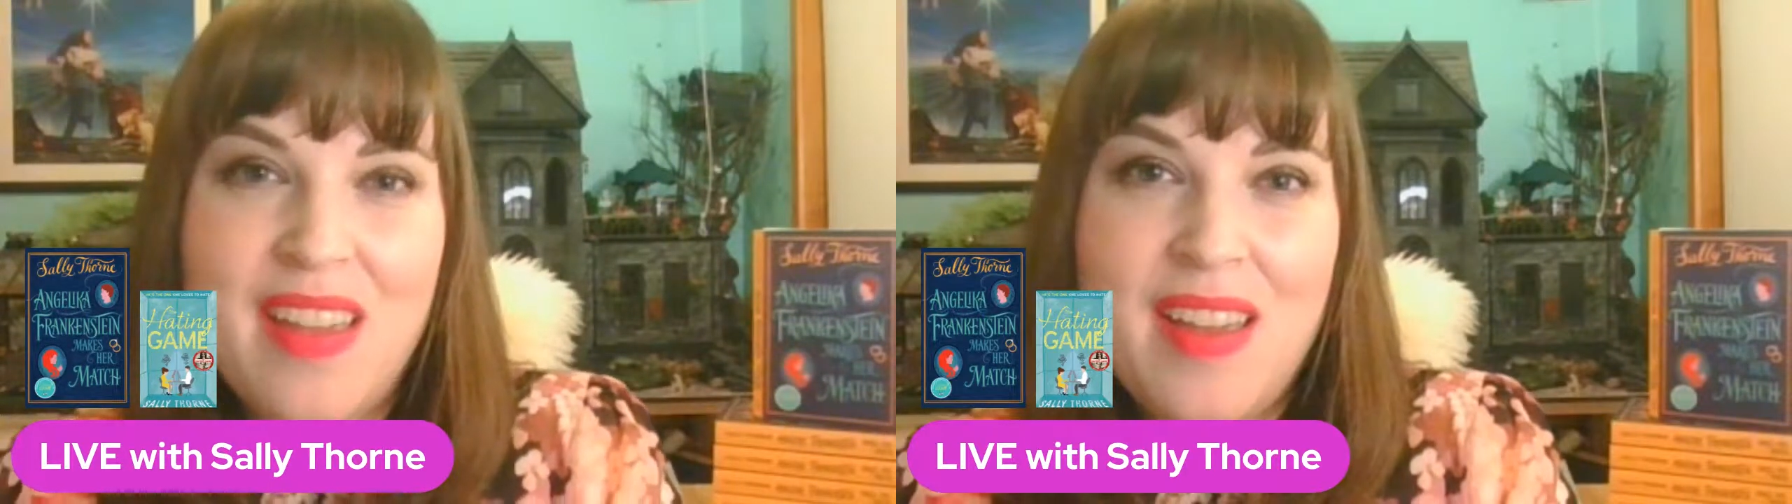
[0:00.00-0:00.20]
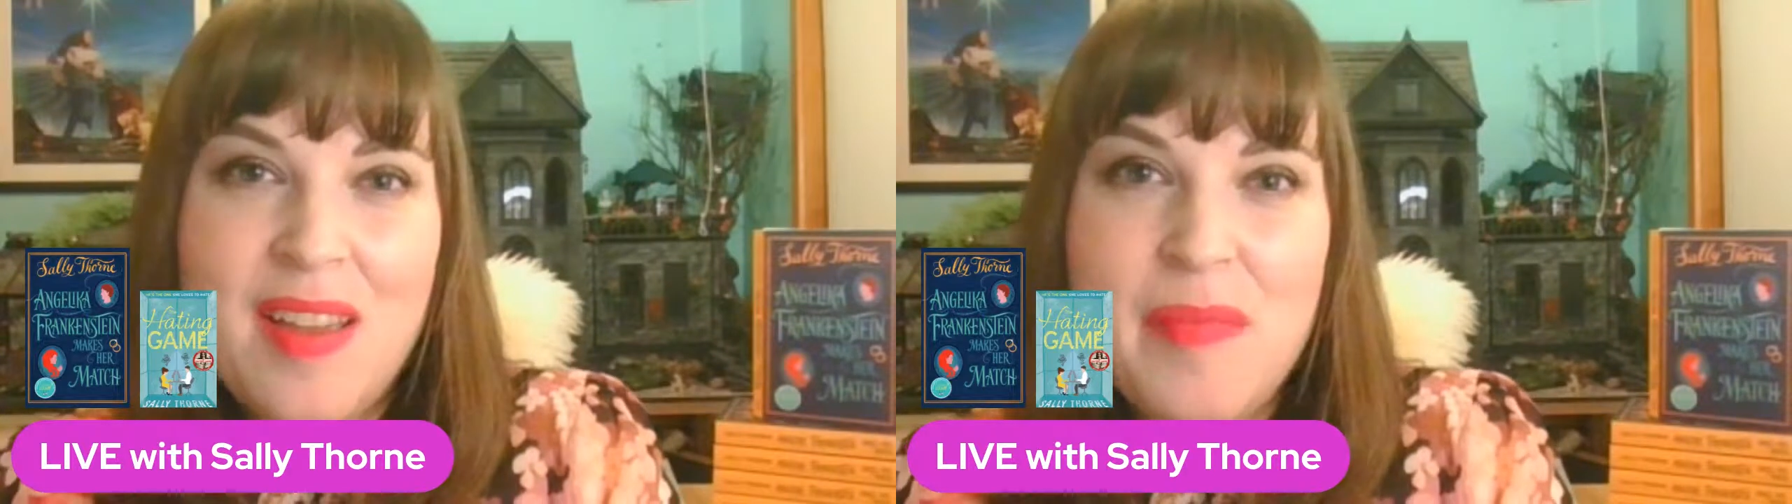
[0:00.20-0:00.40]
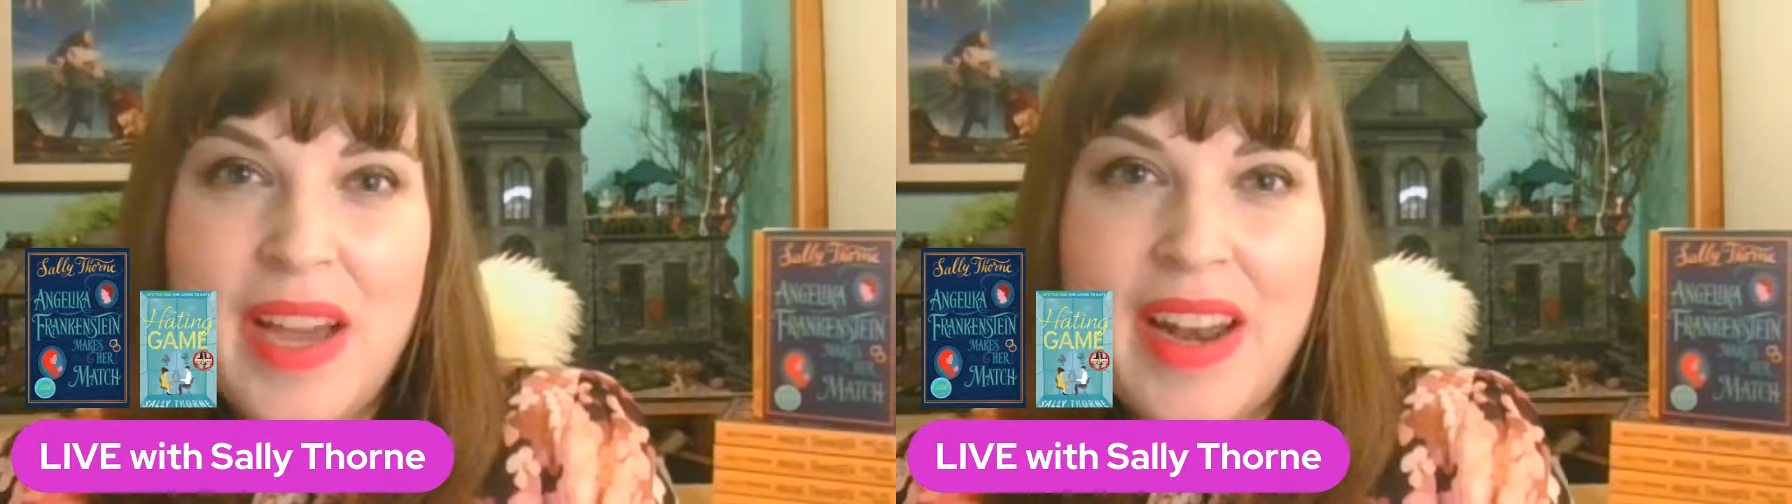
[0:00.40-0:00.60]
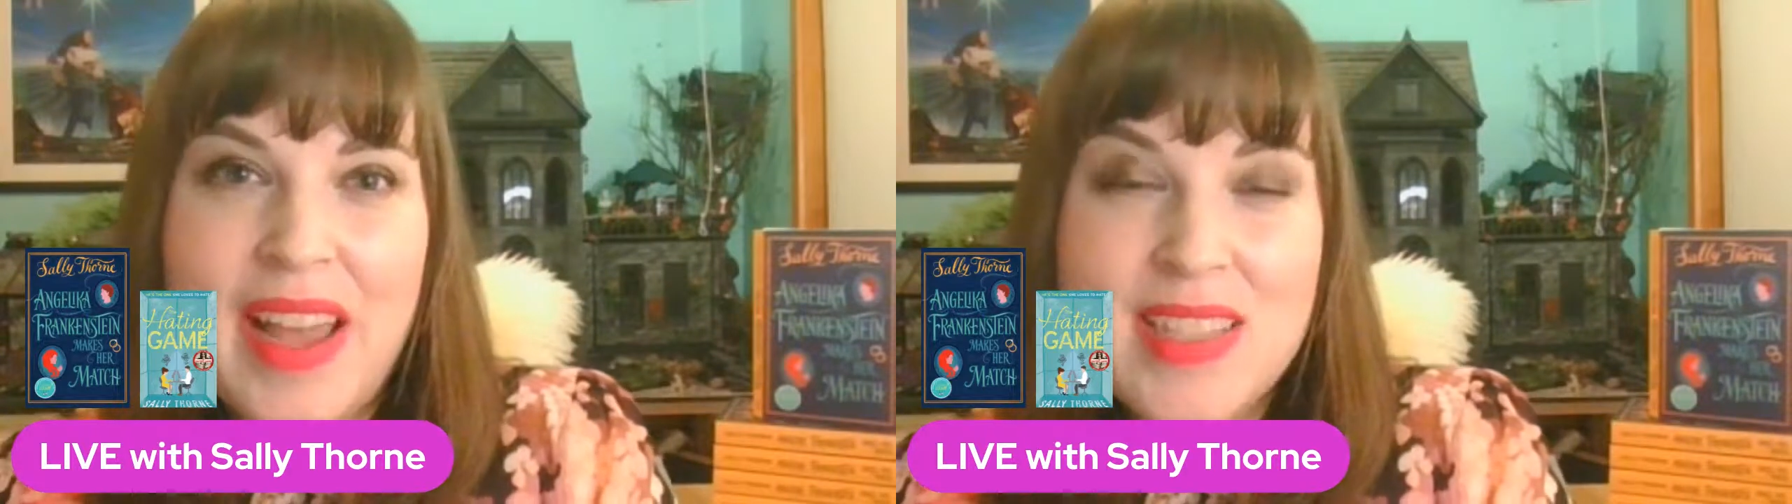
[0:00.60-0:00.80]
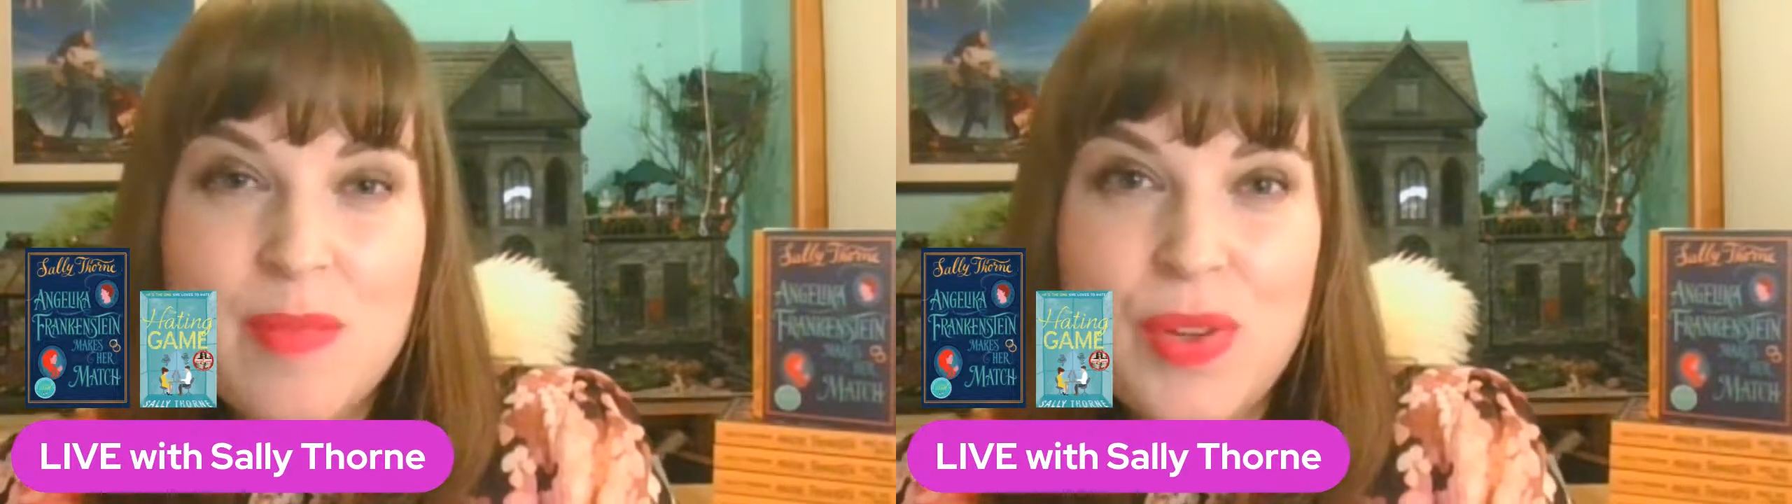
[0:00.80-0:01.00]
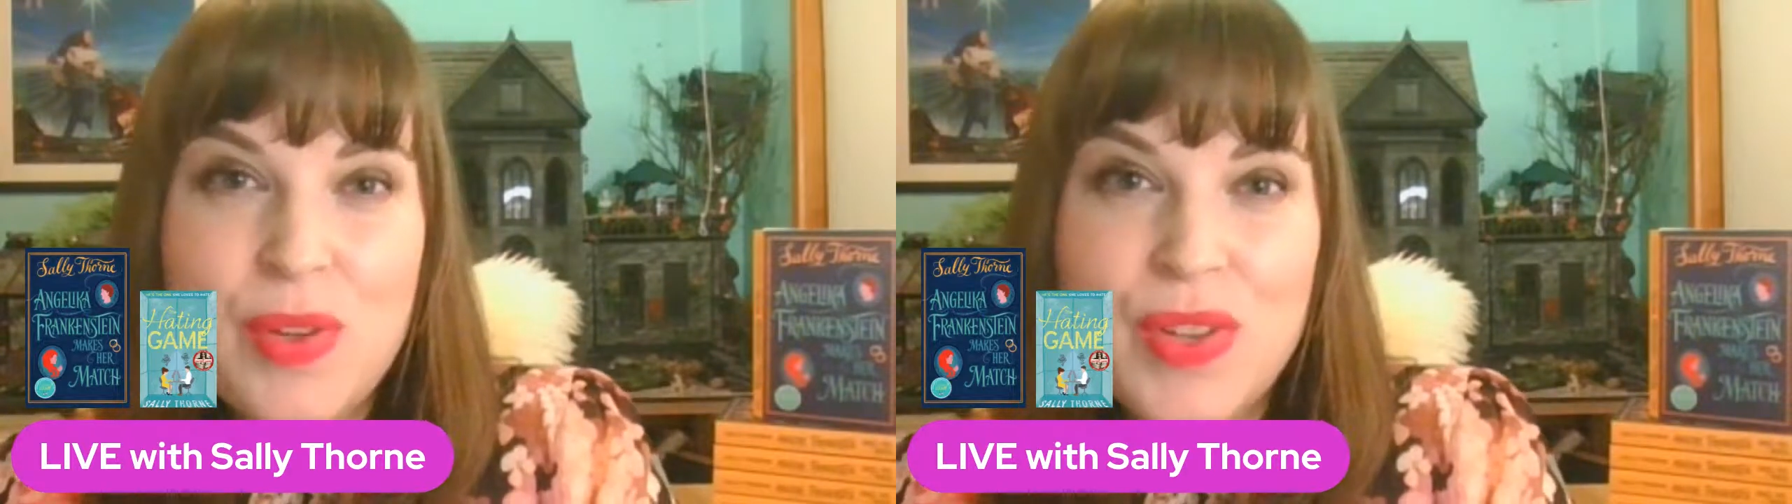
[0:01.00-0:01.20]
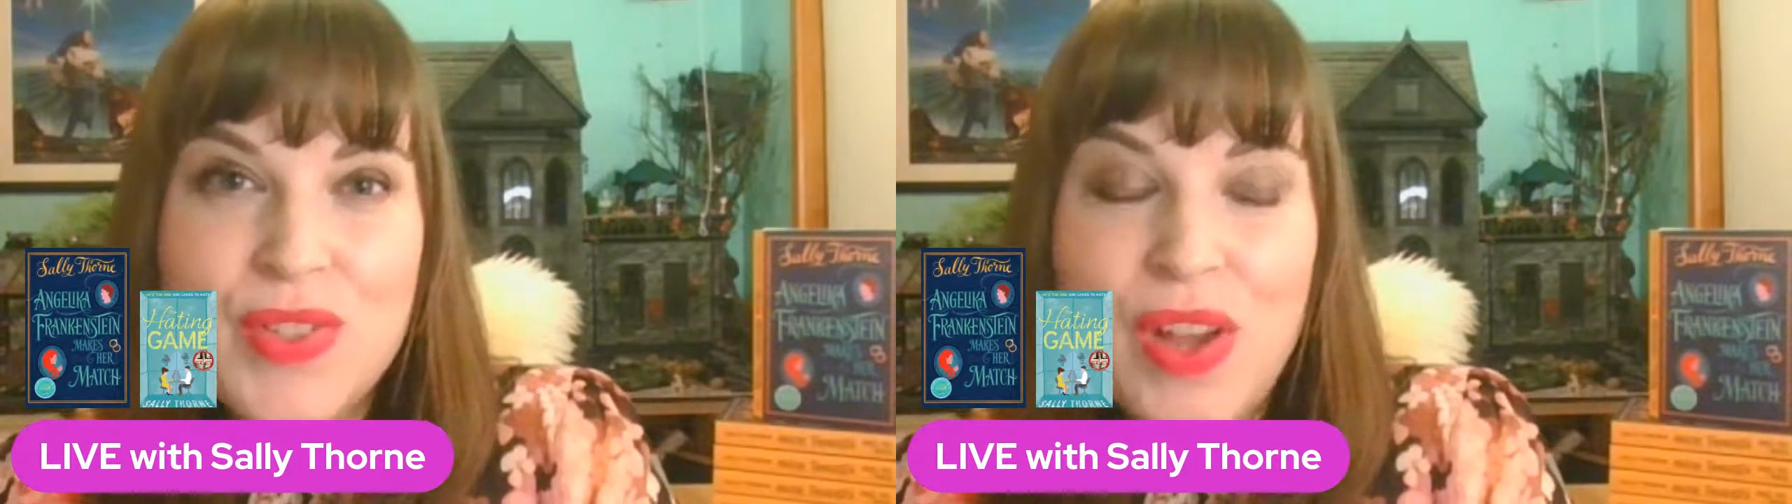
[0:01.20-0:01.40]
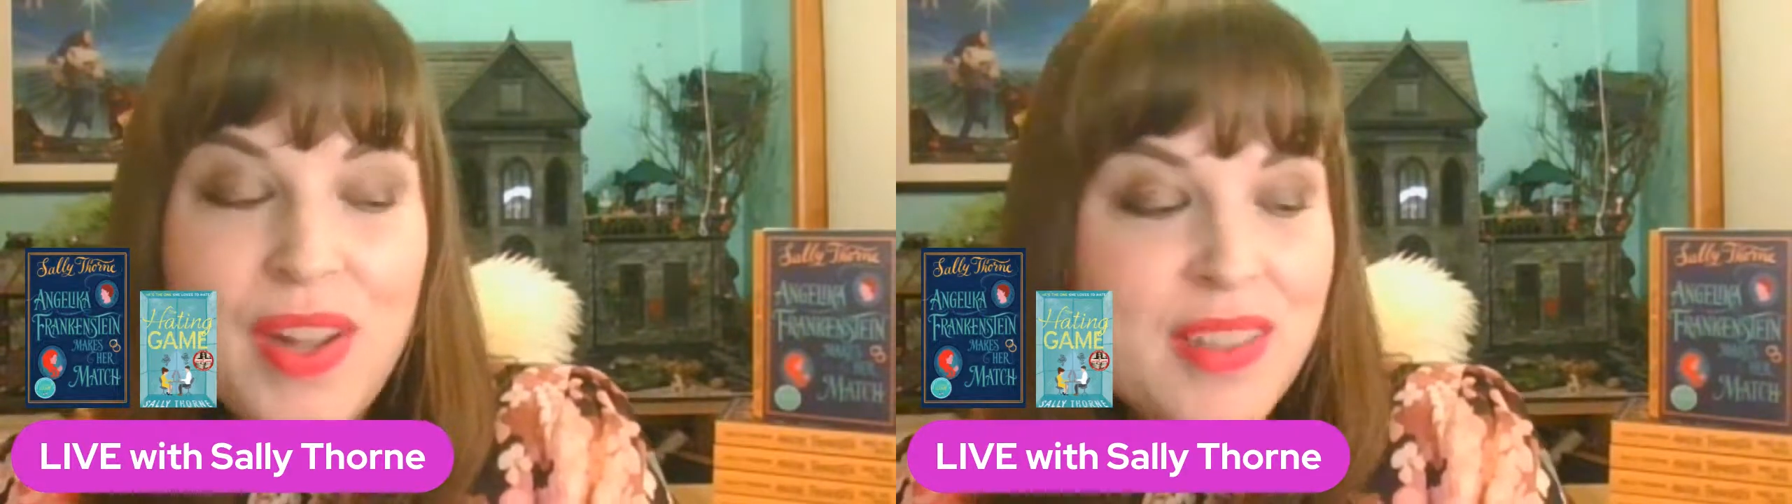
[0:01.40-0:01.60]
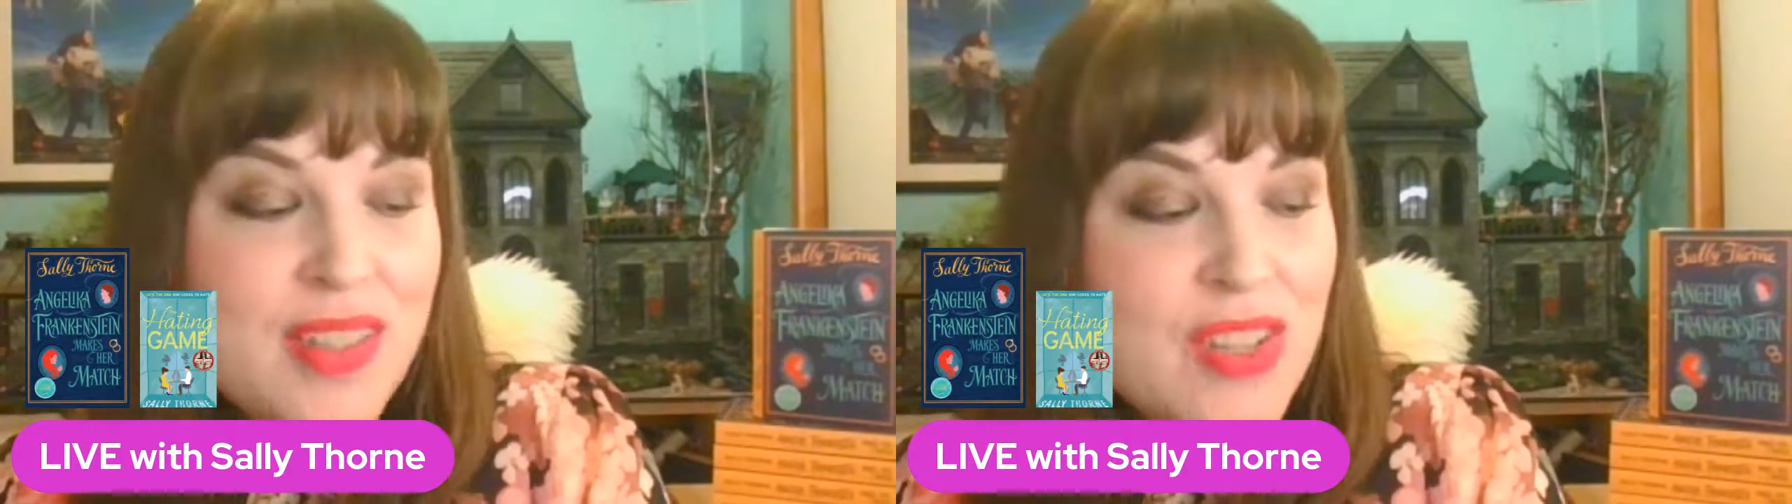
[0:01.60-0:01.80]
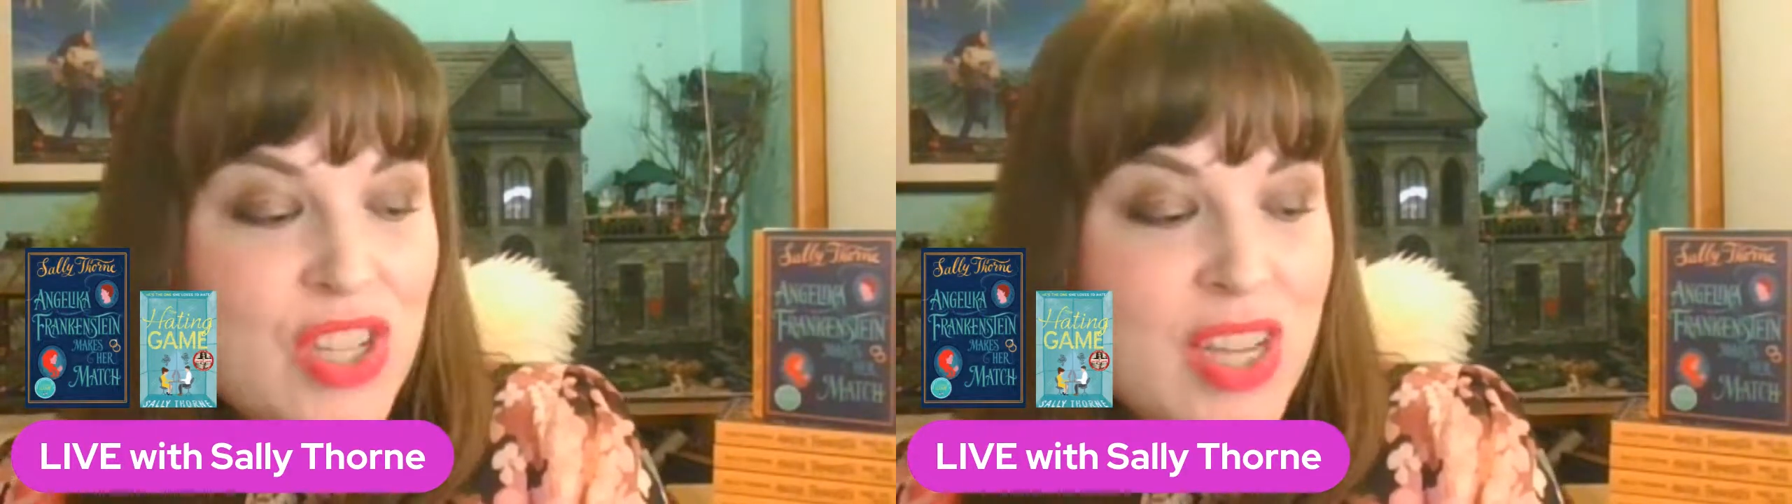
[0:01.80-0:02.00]
But as the book goes on,
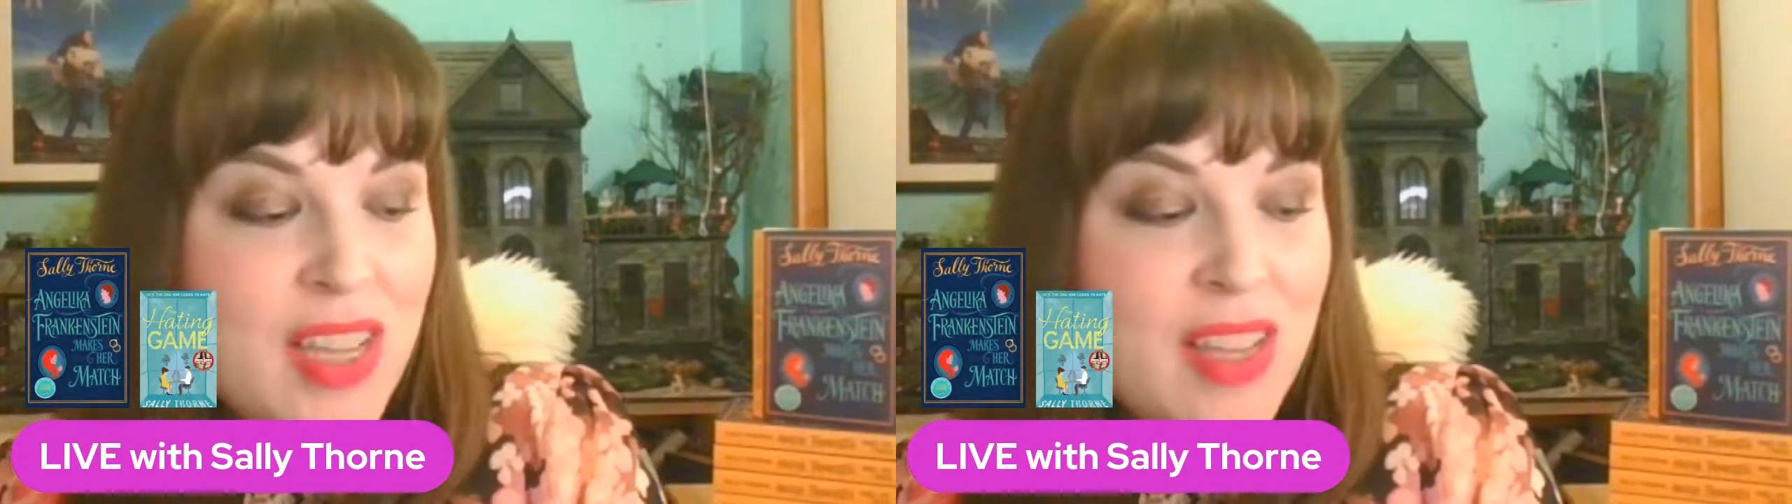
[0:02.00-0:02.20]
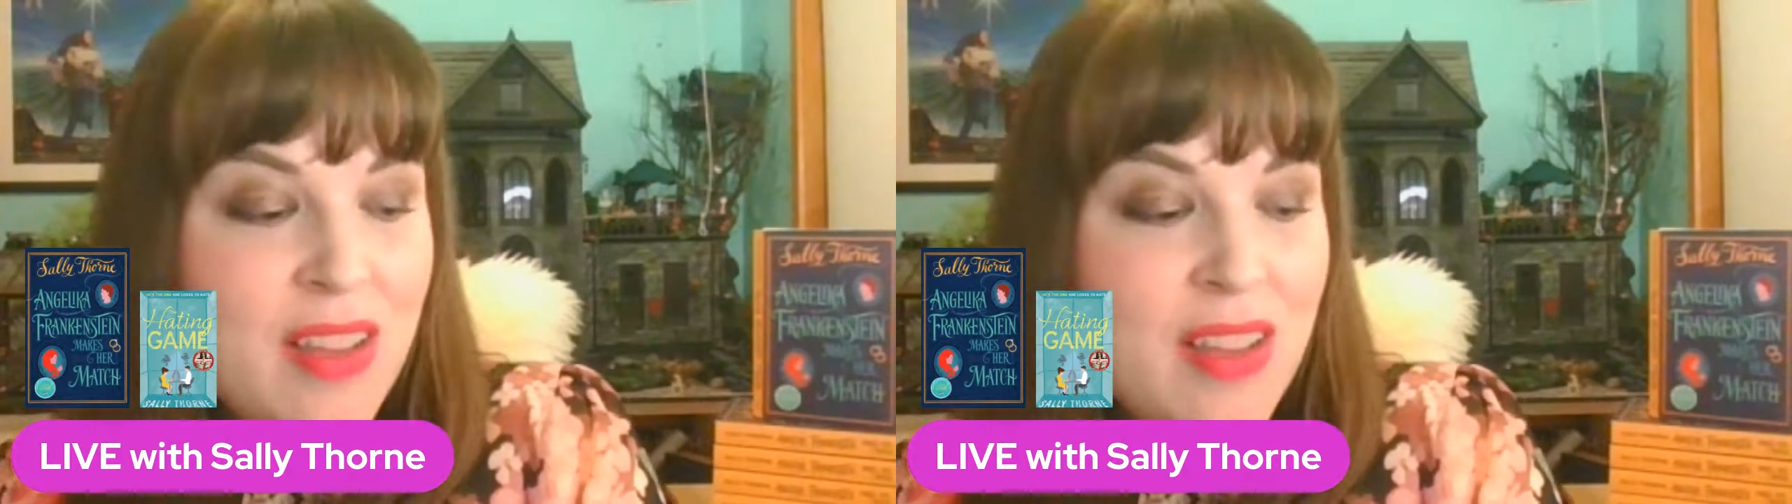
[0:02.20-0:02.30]
she